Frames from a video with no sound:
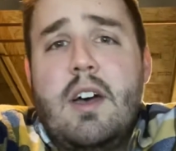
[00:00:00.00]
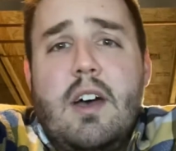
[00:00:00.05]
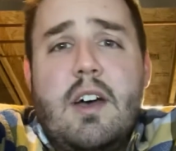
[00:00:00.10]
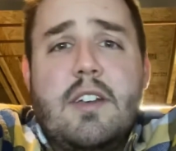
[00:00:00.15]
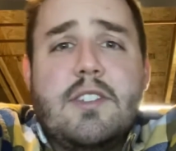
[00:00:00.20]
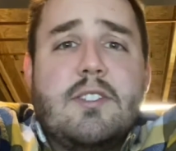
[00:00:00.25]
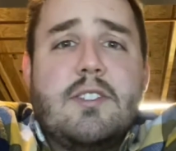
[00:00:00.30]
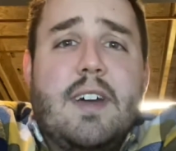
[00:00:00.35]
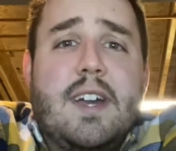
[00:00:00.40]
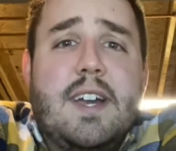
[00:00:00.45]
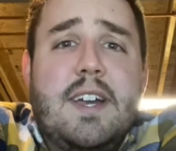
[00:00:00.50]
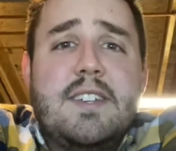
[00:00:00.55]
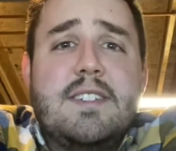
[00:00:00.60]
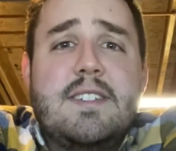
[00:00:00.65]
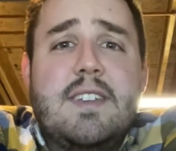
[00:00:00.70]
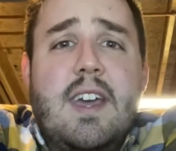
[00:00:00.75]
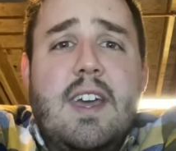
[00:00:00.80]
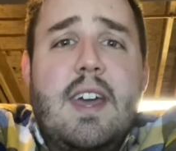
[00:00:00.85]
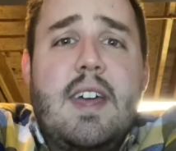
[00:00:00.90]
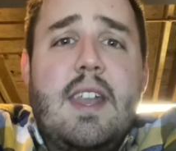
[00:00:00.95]
So like I
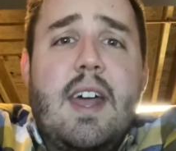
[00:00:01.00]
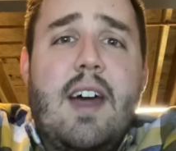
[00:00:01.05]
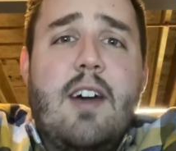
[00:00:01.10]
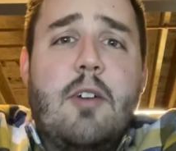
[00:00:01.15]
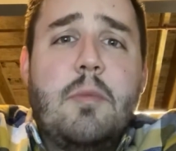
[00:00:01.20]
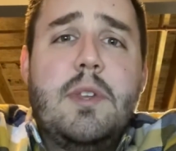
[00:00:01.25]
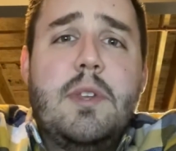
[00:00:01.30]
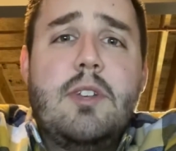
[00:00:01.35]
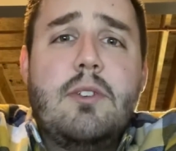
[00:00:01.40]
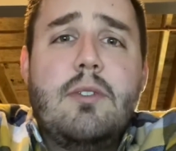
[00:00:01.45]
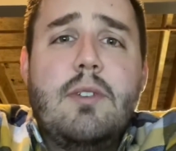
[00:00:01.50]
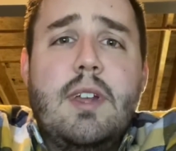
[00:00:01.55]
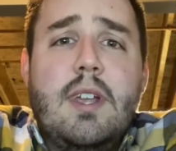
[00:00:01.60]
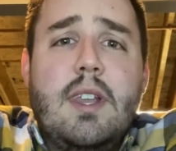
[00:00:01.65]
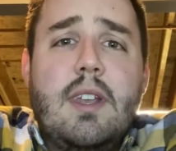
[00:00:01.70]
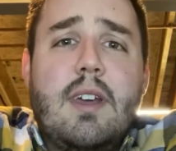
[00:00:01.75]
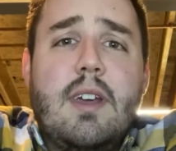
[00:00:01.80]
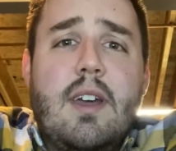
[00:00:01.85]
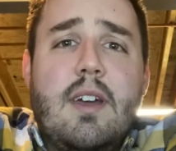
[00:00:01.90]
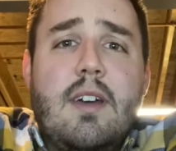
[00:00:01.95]
said, I'll be
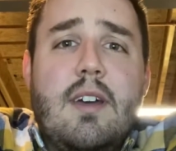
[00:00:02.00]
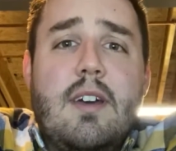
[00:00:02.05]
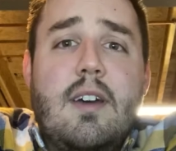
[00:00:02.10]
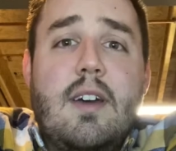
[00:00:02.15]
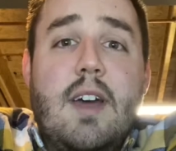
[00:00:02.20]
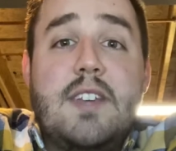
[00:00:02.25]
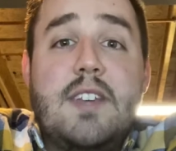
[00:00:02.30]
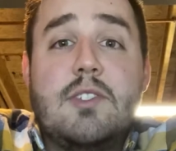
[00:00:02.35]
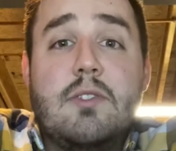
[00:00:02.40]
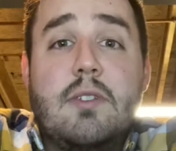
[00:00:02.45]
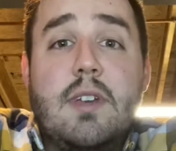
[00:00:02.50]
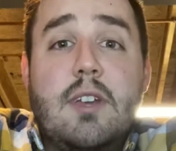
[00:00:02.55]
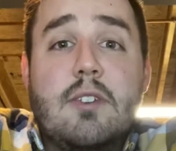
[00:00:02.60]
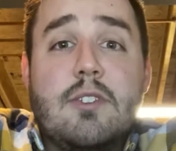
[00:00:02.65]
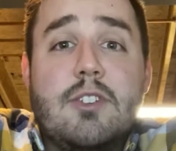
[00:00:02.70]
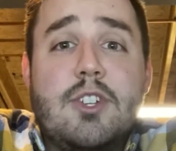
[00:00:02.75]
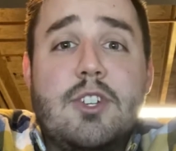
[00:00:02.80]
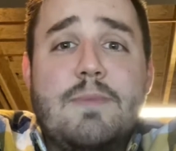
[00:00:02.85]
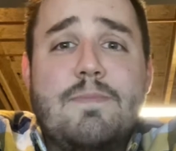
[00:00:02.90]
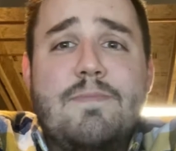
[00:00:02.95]
doing high school
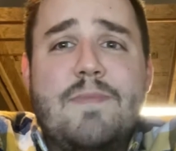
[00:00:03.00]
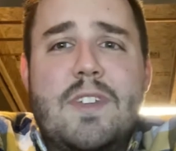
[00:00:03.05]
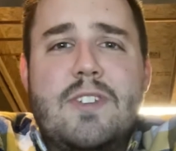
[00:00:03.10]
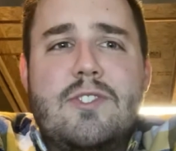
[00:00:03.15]
English.